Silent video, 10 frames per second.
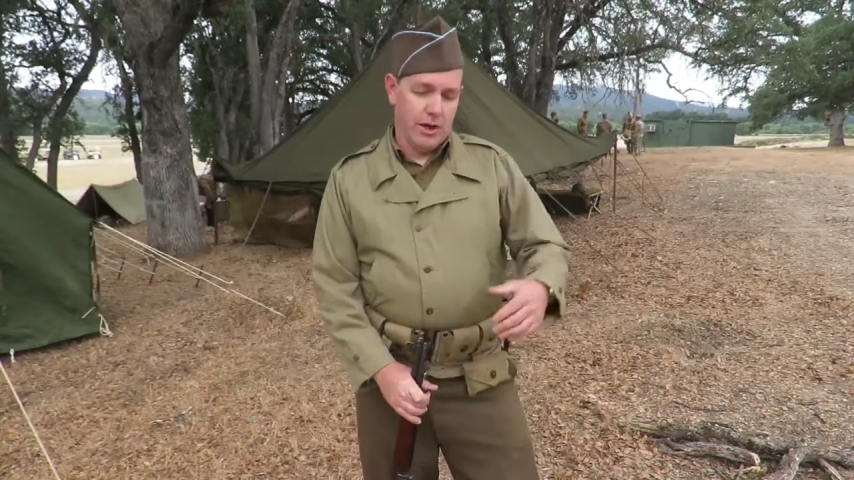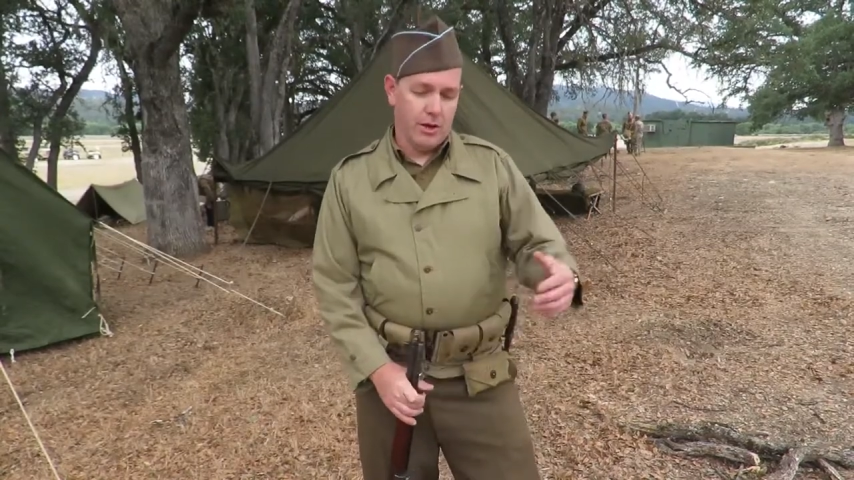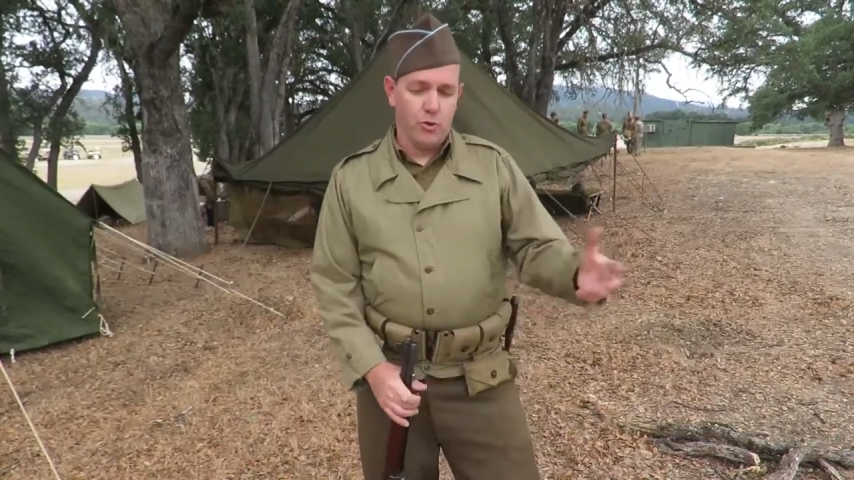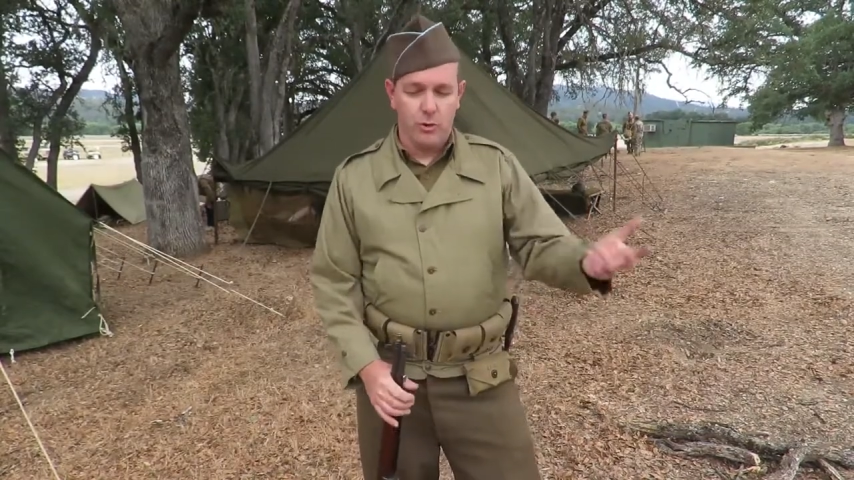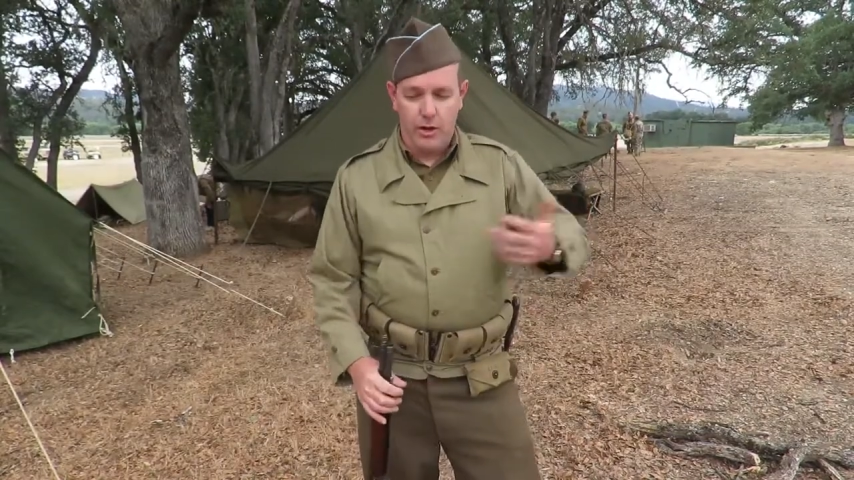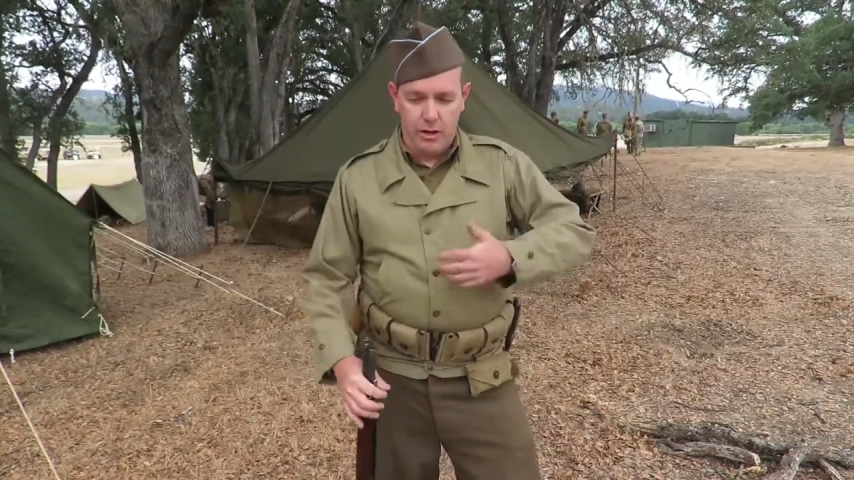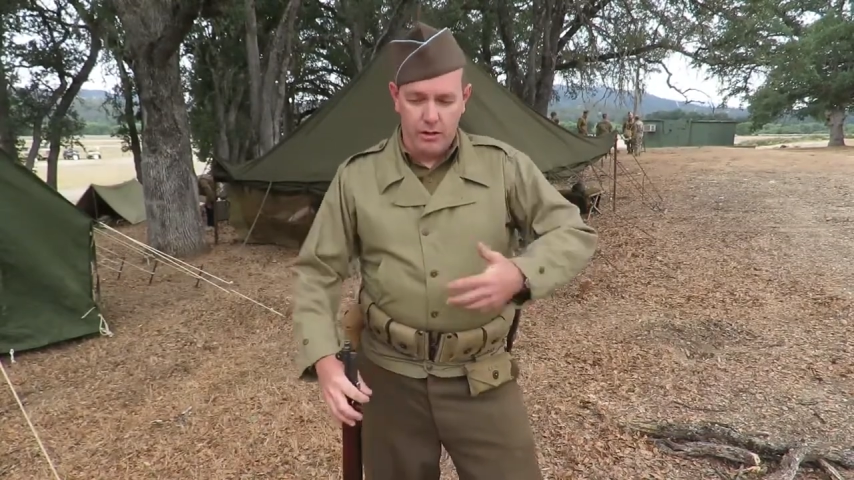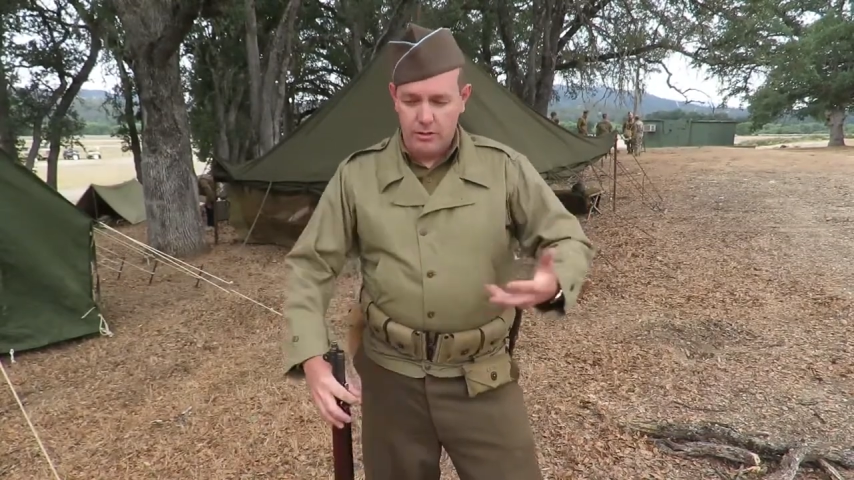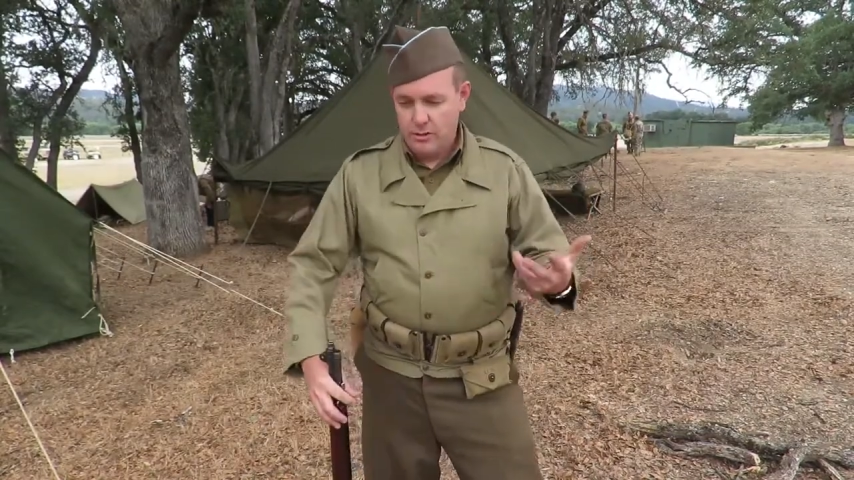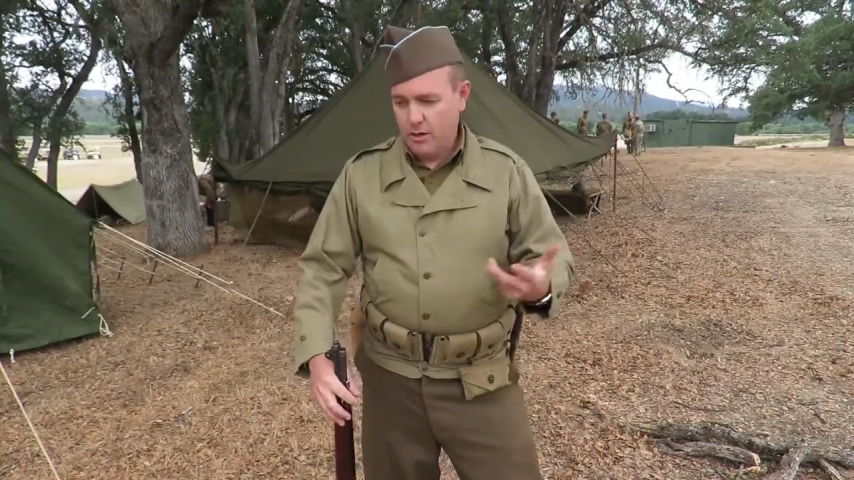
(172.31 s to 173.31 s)
accumulating
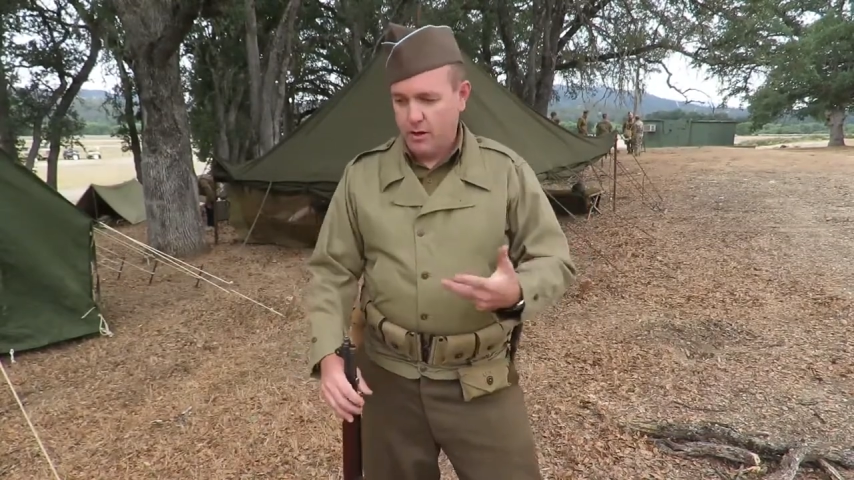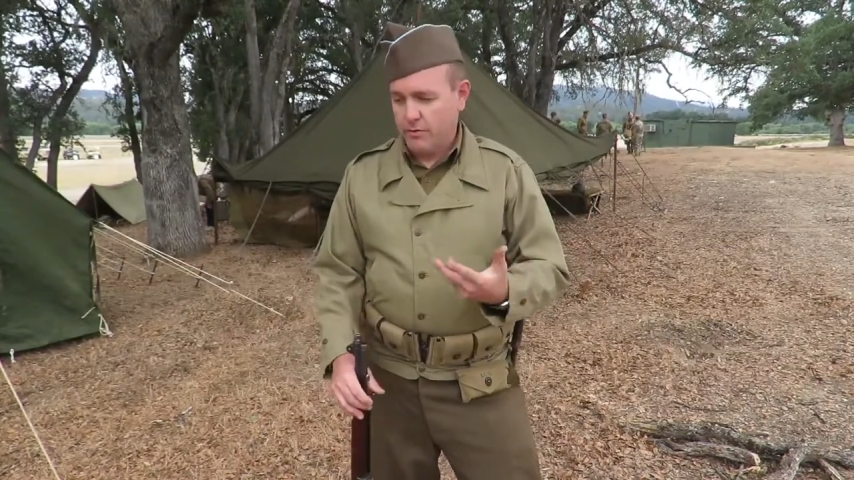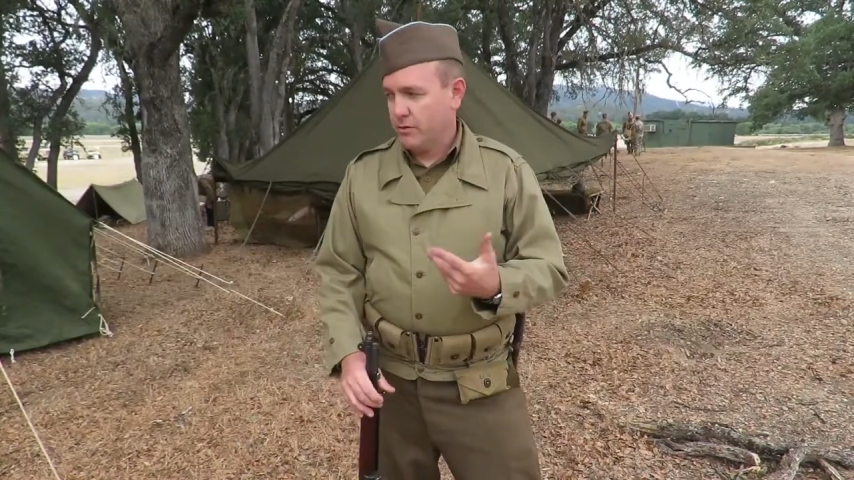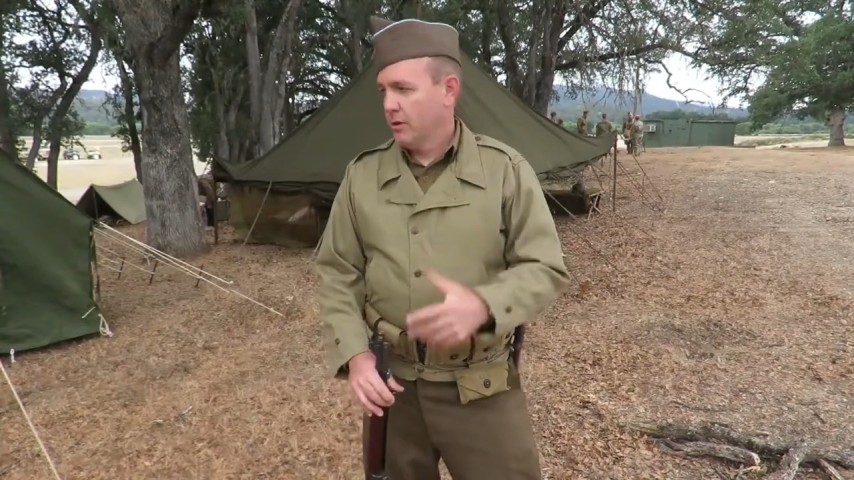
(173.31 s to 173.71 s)
all this stuff.